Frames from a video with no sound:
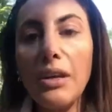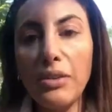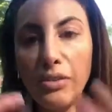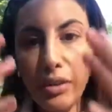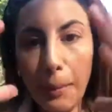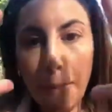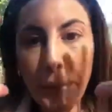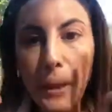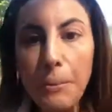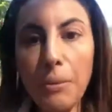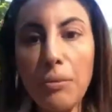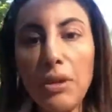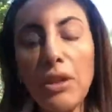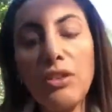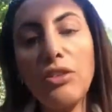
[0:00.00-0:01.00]
Some
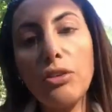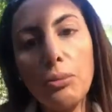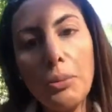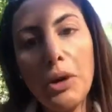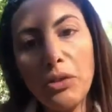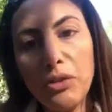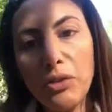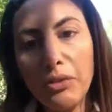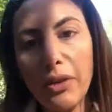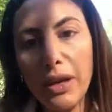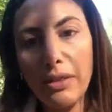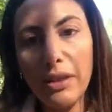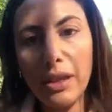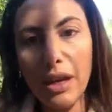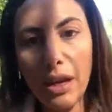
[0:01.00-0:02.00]
people need to
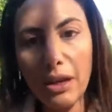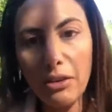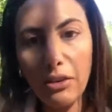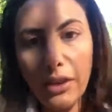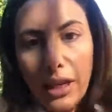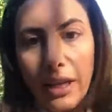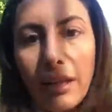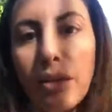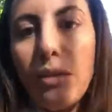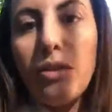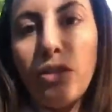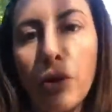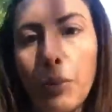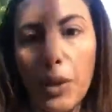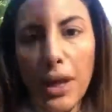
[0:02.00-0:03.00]
emulsify the colour in,
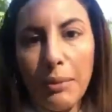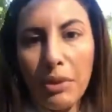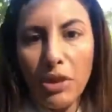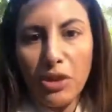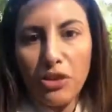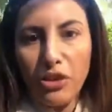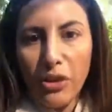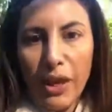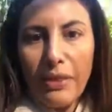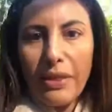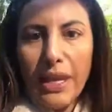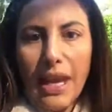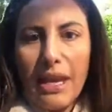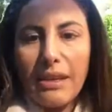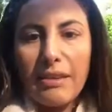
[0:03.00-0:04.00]
so what I'm going to do at
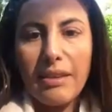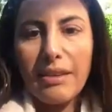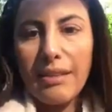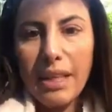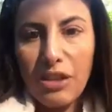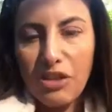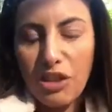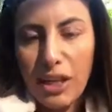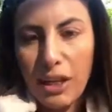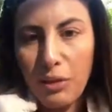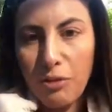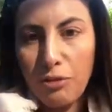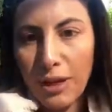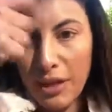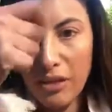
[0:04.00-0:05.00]
the end is literally
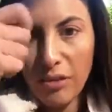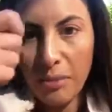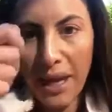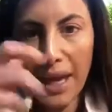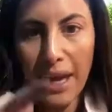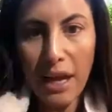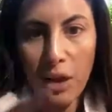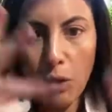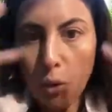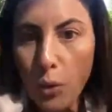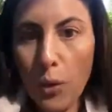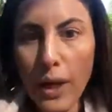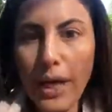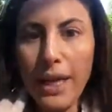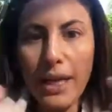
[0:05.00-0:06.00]
rinse my hair
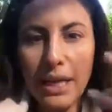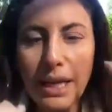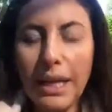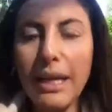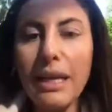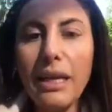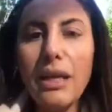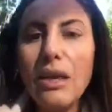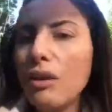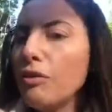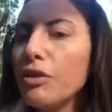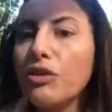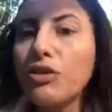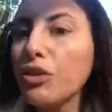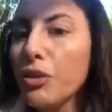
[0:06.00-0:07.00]
quickly
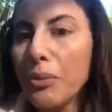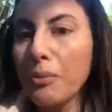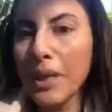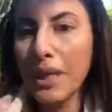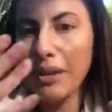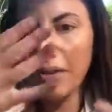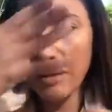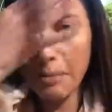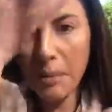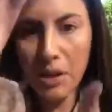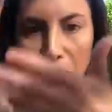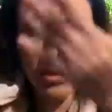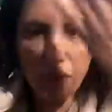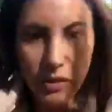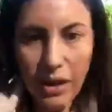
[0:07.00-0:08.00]
for 2 minutes,
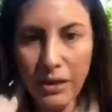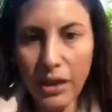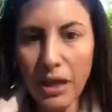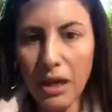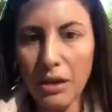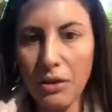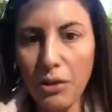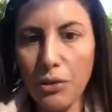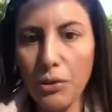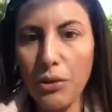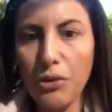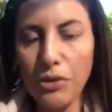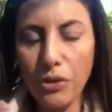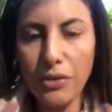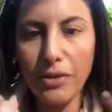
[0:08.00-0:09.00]
emulsify the colour
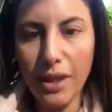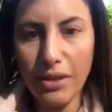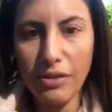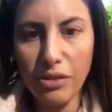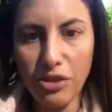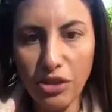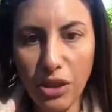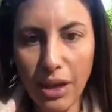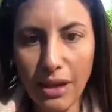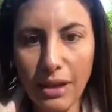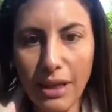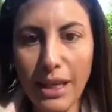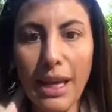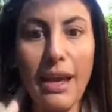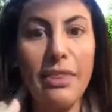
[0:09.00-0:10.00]
through so it's nice and
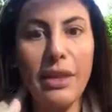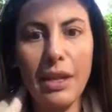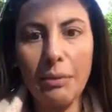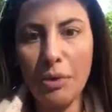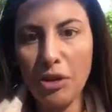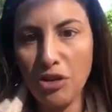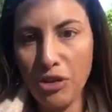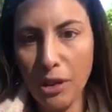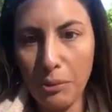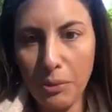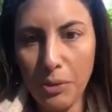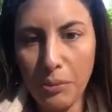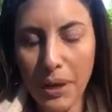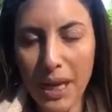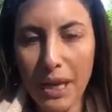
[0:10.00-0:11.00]
shiny, and then I'm going to
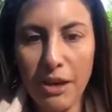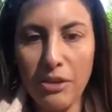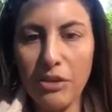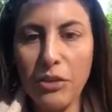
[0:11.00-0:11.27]
shampoo my hair as